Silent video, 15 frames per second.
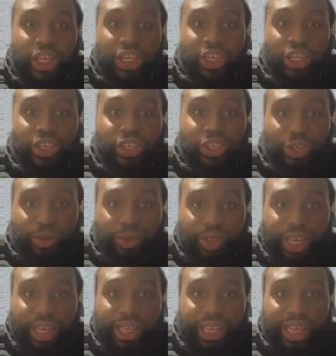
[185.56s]
Do you
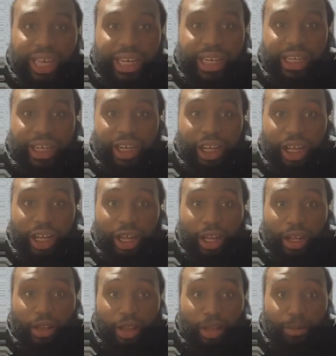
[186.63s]
think that
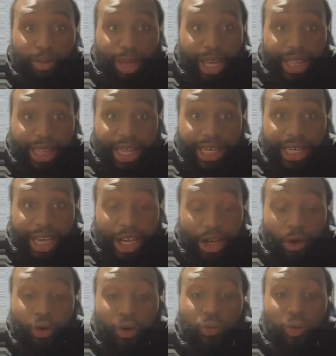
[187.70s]
men that date
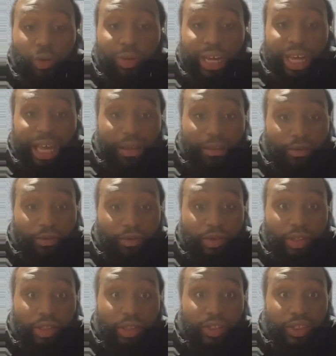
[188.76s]
older women have
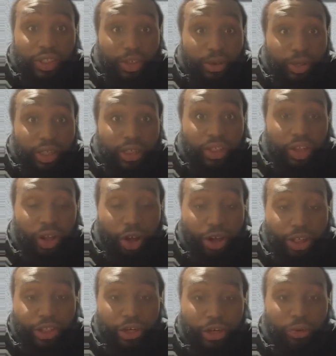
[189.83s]
serious long
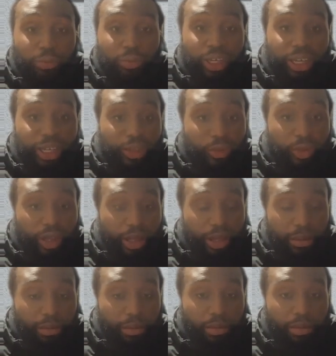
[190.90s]
term plans with them?
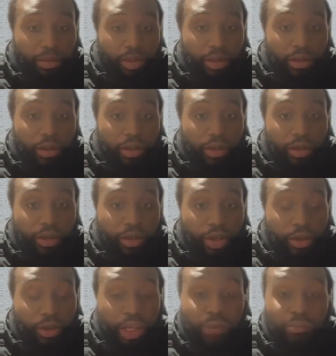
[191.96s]
Do you
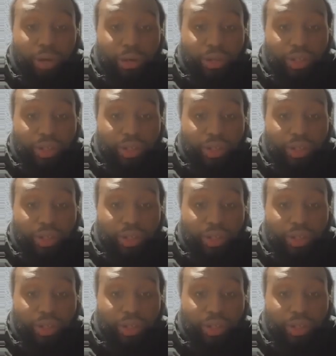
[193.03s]
think most of them